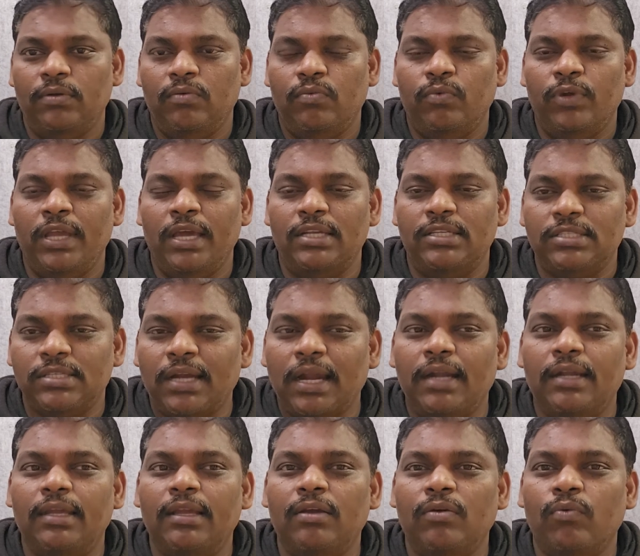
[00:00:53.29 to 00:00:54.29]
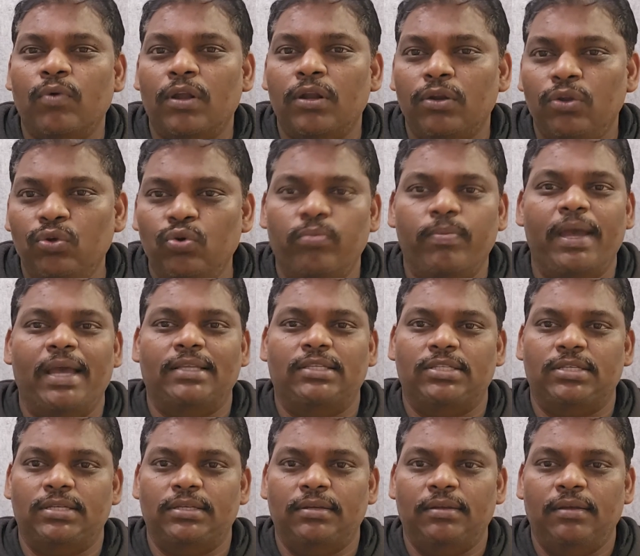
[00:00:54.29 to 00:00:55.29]
We are starting one new
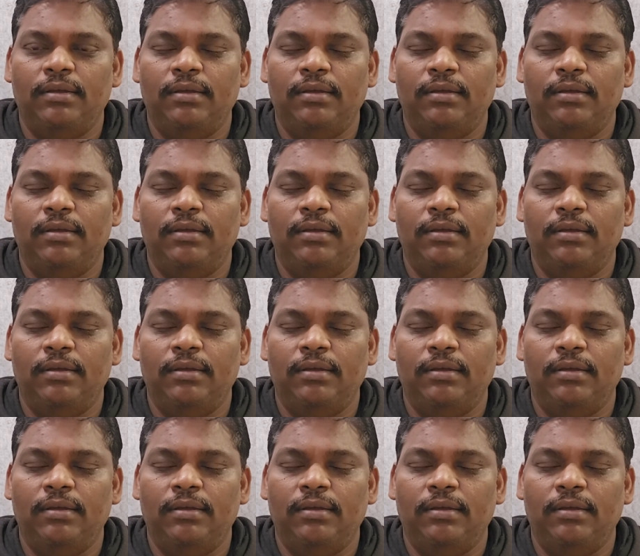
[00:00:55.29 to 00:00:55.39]
batch.